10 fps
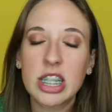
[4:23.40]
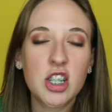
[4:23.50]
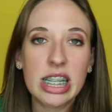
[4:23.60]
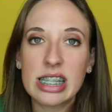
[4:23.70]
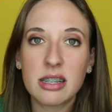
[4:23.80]

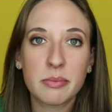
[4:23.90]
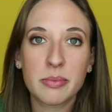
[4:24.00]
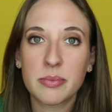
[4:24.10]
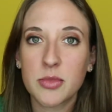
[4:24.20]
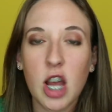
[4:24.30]
just
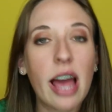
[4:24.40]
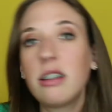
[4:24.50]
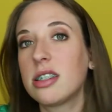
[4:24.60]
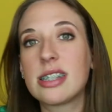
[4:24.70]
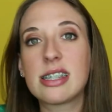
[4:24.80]
some
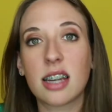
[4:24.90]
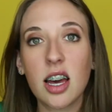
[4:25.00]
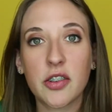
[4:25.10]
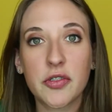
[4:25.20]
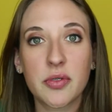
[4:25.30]
childhood
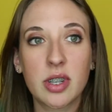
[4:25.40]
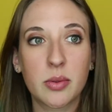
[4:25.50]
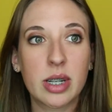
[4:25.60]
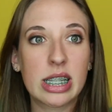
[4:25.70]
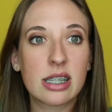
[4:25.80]
stuff. It
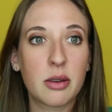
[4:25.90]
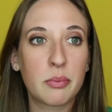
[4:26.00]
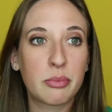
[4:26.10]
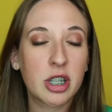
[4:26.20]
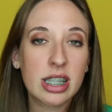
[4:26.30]
was
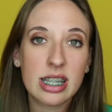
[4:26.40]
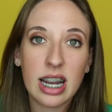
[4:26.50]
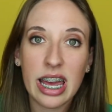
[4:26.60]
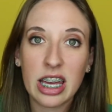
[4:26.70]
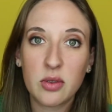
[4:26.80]
some books that
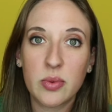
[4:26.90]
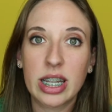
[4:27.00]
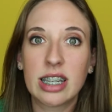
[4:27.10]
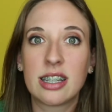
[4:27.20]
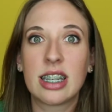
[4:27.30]
I had
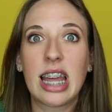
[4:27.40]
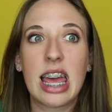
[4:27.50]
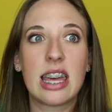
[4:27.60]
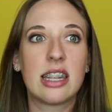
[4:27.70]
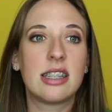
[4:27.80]
written
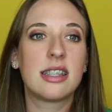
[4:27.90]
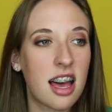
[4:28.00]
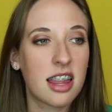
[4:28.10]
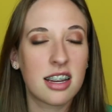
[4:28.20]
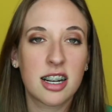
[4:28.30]
and
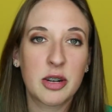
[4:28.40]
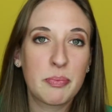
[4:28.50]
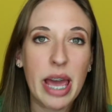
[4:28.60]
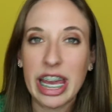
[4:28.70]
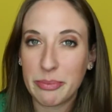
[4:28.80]
other
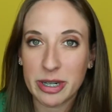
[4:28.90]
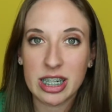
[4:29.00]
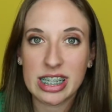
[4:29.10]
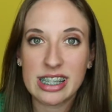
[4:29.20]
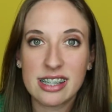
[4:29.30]

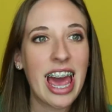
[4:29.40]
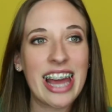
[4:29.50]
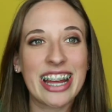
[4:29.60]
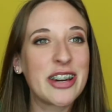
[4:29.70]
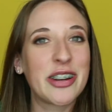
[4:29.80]
papers,
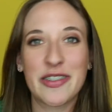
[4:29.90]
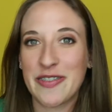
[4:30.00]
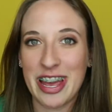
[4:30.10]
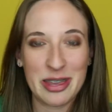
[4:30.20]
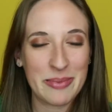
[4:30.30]
and I couldn't
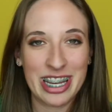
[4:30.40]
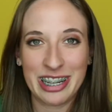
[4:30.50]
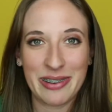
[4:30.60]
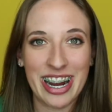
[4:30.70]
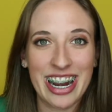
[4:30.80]
find them
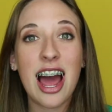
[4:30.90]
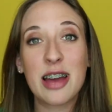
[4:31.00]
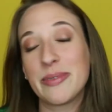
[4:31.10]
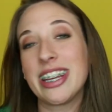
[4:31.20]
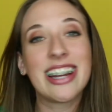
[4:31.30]
anywhere.
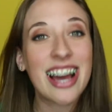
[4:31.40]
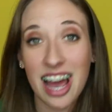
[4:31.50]
I mean,